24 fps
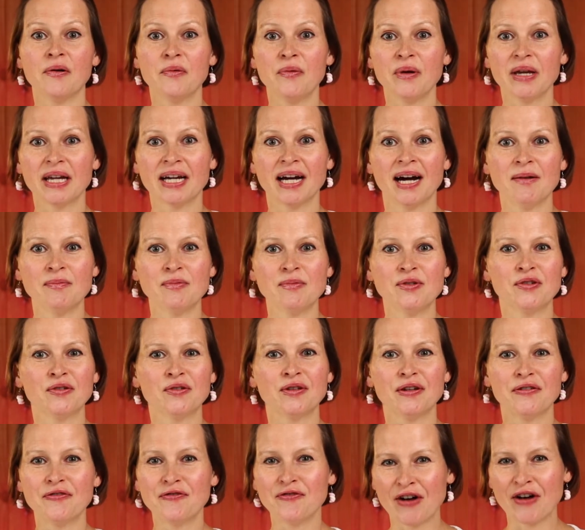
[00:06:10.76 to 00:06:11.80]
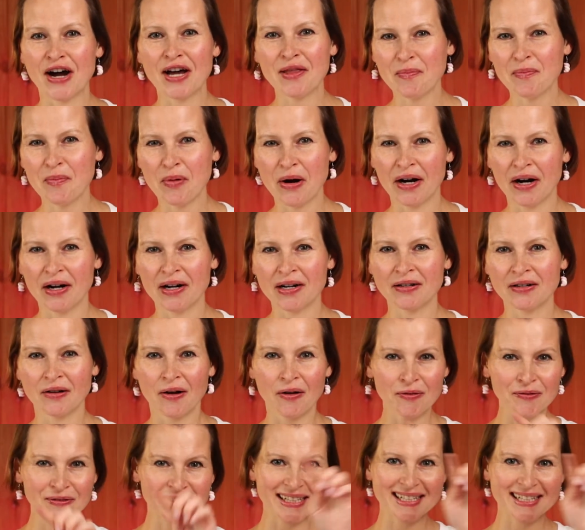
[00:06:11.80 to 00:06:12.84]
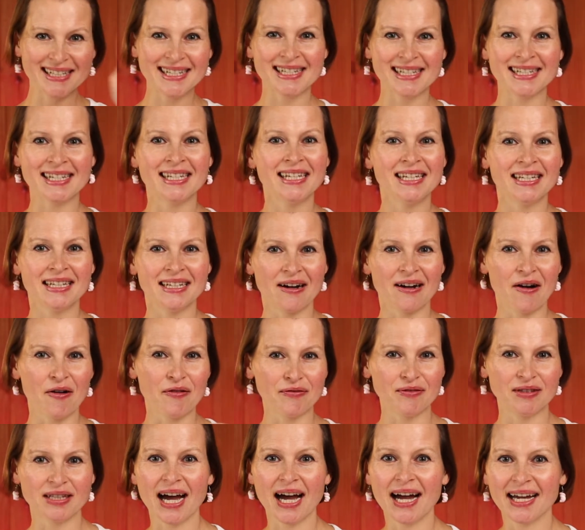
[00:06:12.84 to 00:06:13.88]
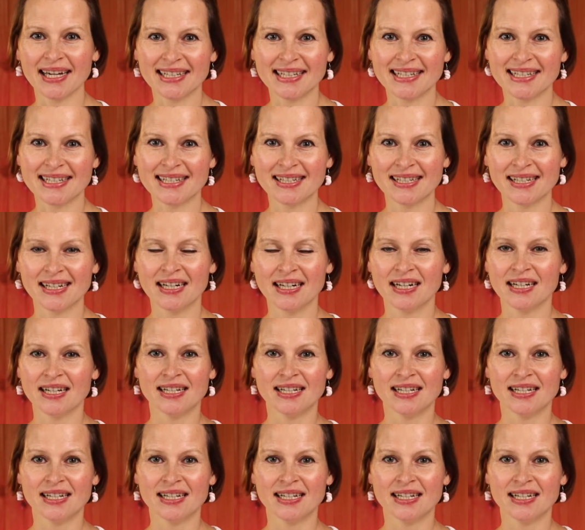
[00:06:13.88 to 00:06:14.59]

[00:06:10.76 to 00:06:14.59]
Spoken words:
we come to the fun part of the C of DICE.